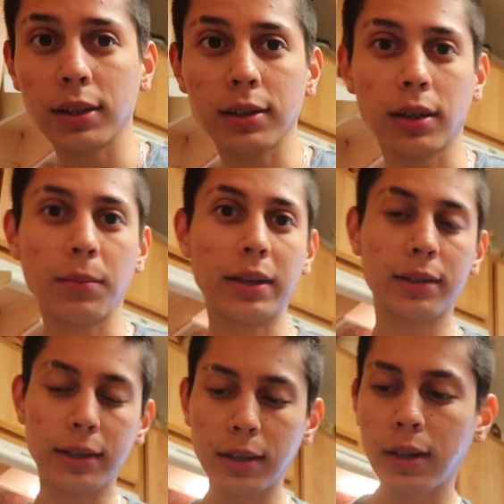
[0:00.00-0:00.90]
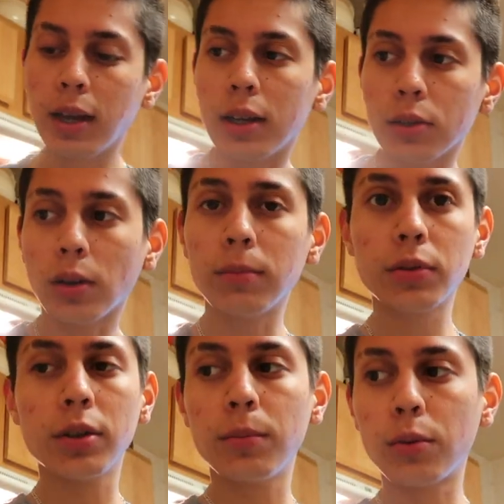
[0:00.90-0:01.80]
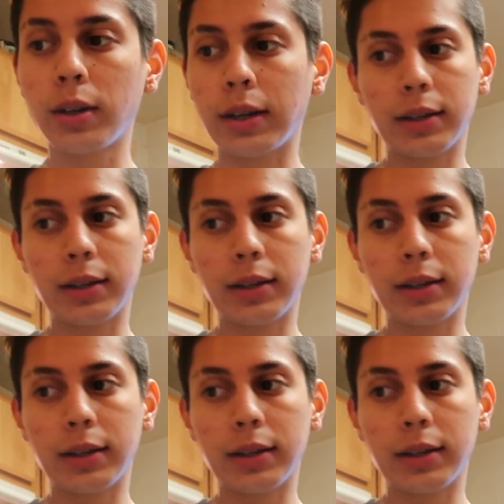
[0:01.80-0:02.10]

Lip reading: this and make tea. So I'm just gonna pour it